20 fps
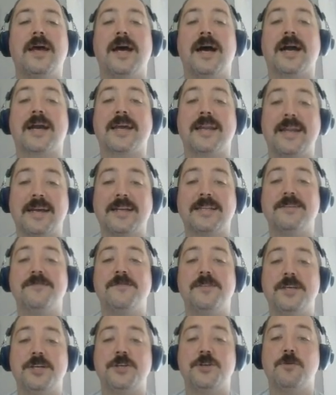A
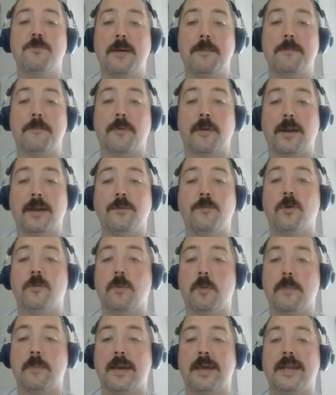connective tissue membrane would
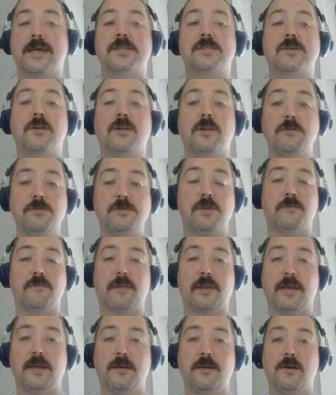be made
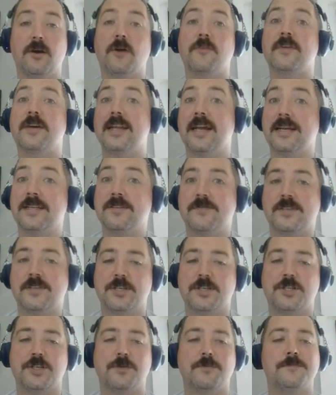exclusively of connective
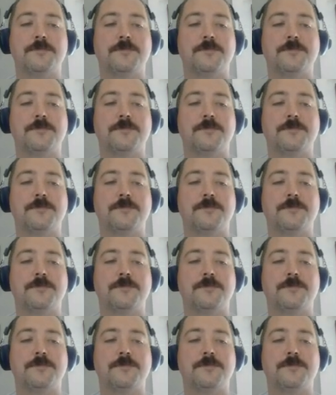tissue.